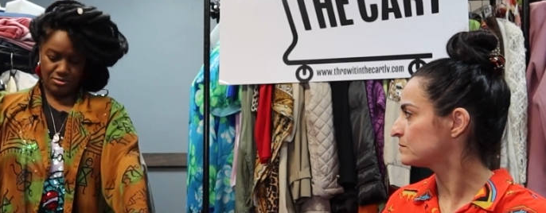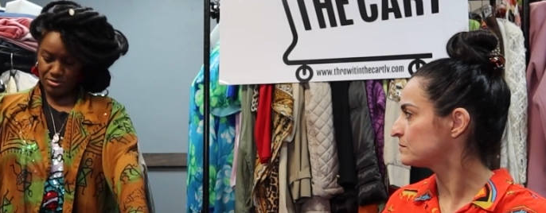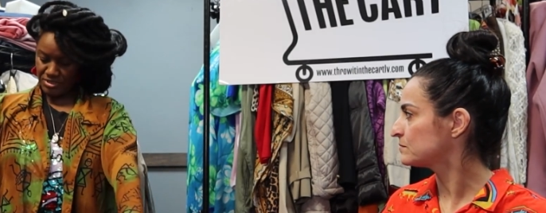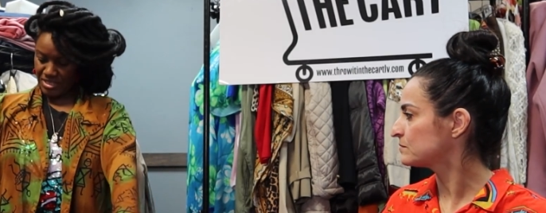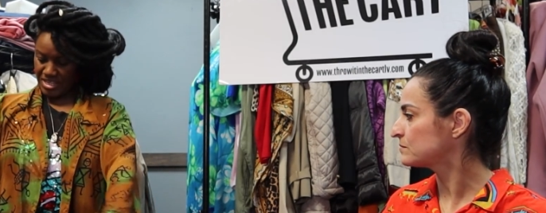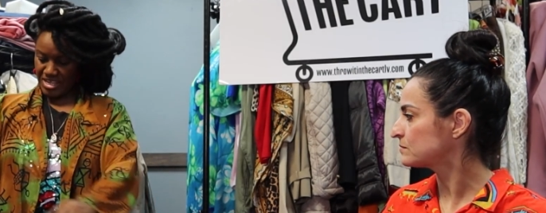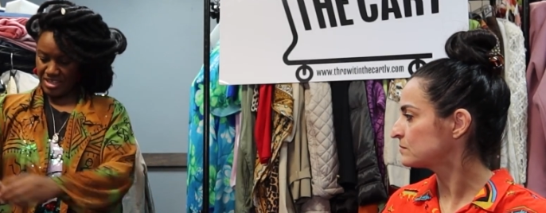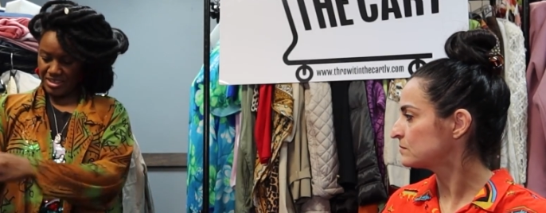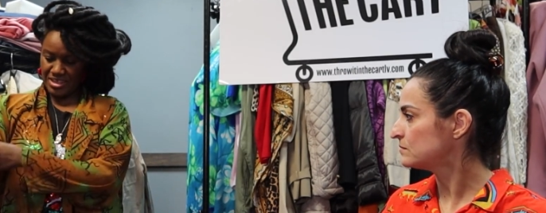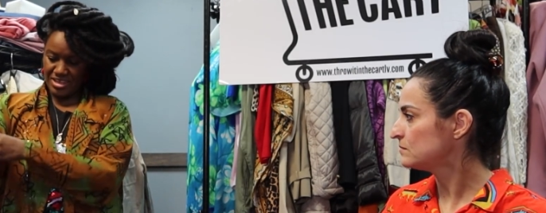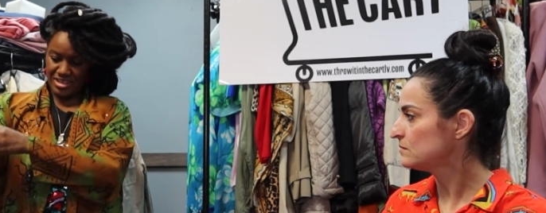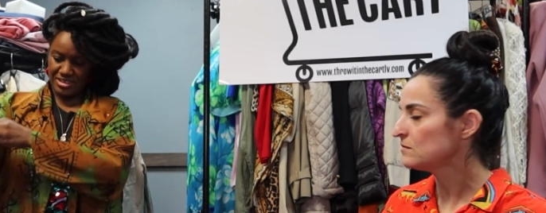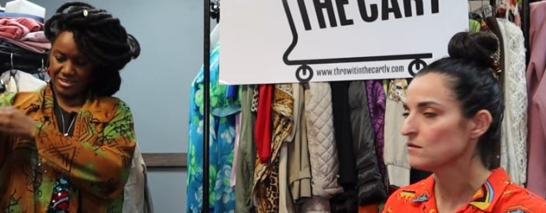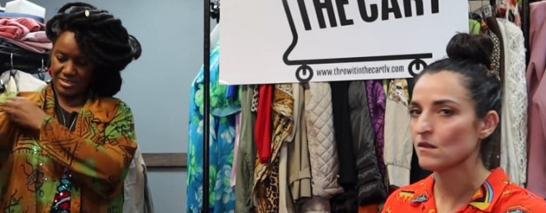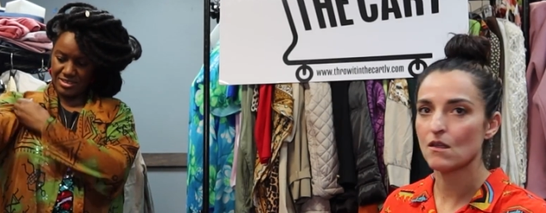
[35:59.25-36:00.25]
Speaker 1: Who's gonna get
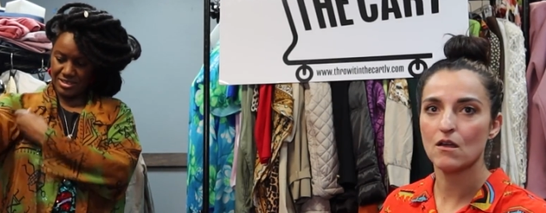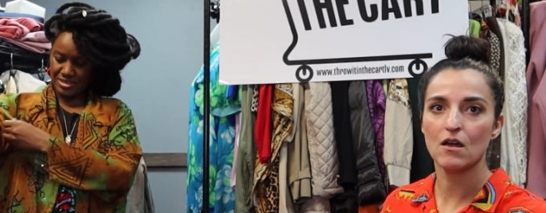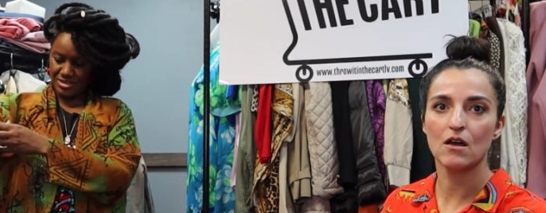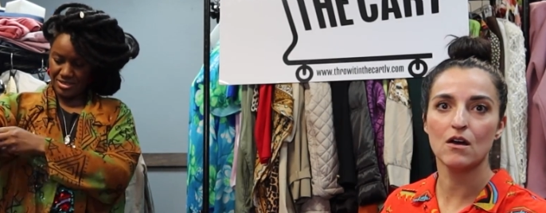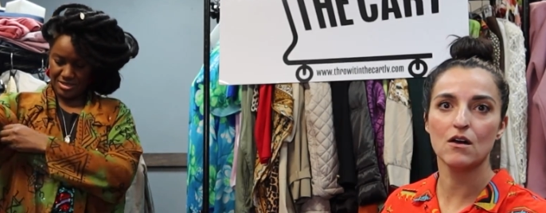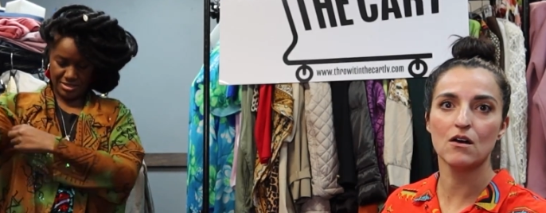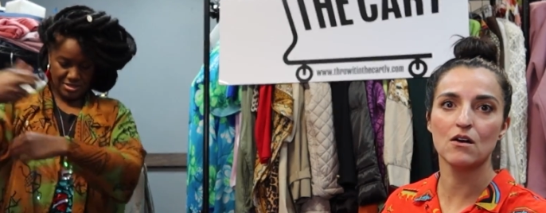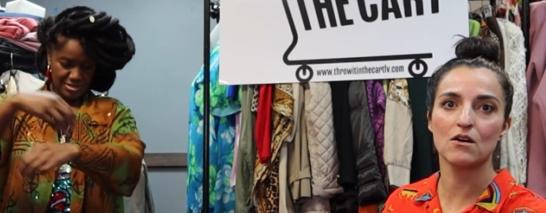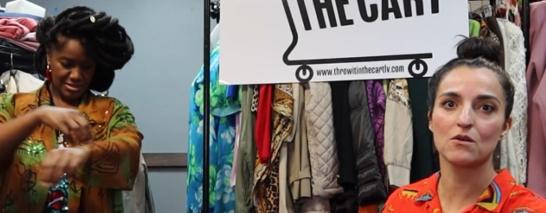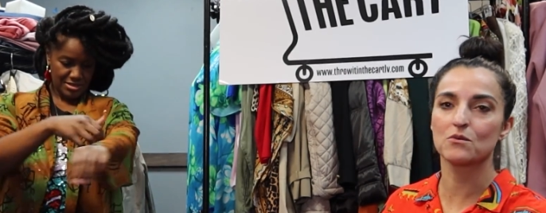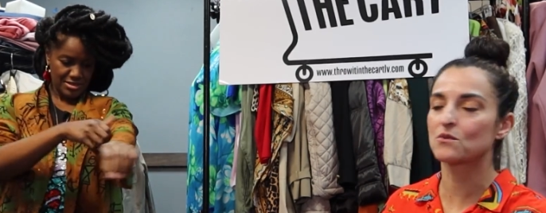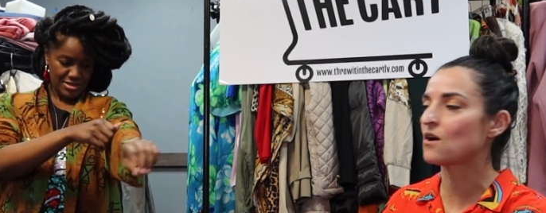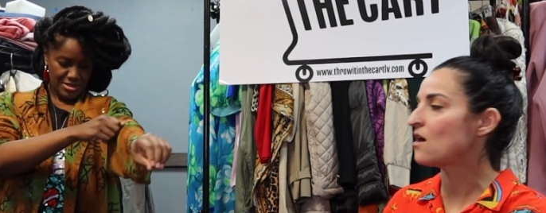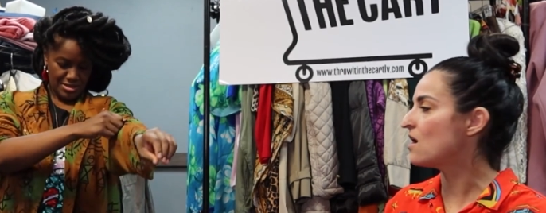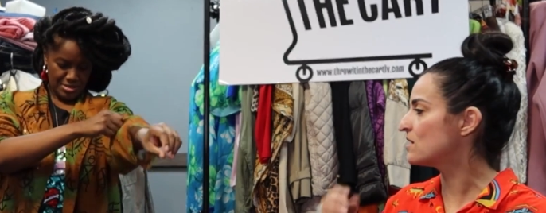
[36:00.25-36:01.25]
this? Oh
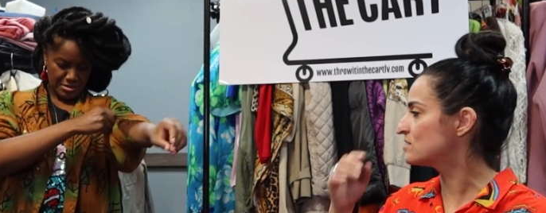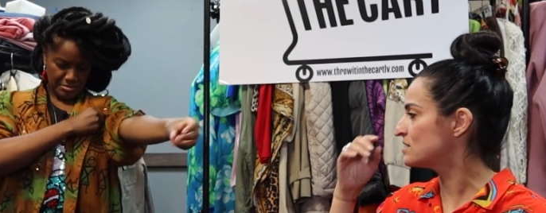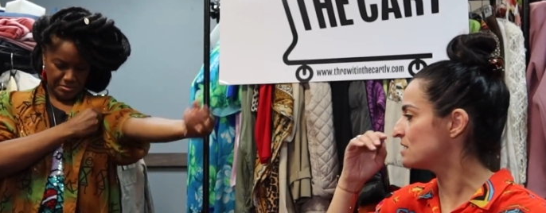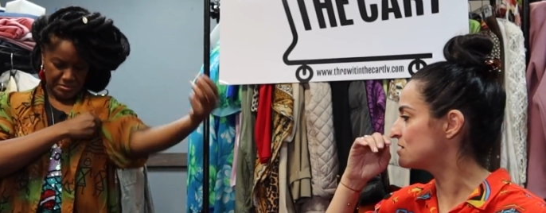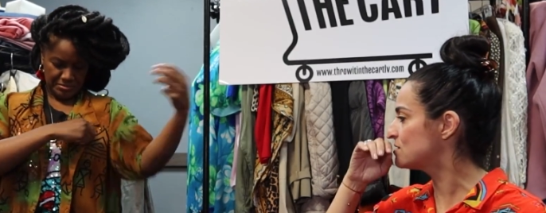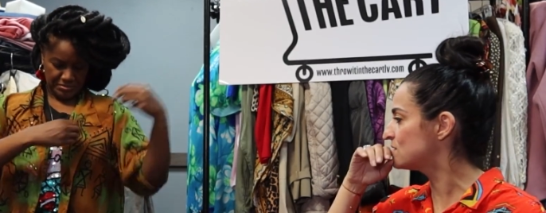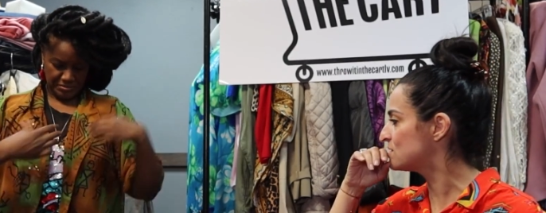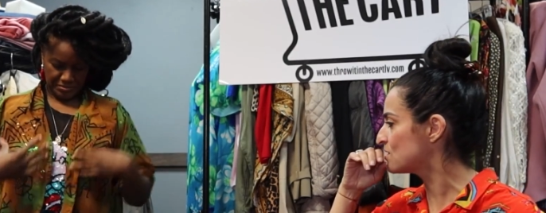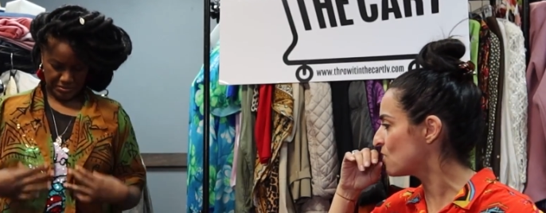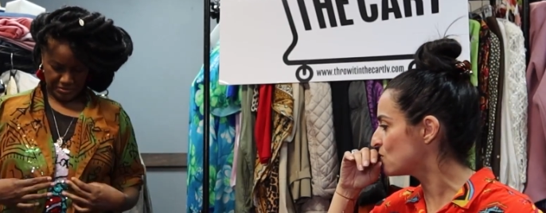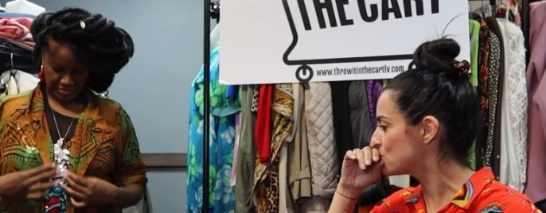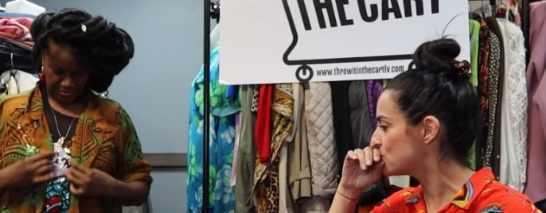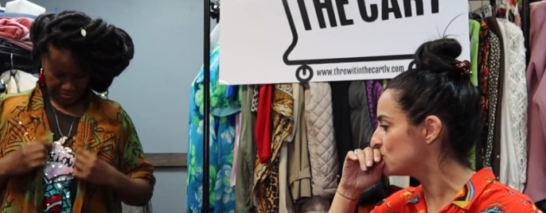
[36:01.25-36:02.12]
gosh, that's so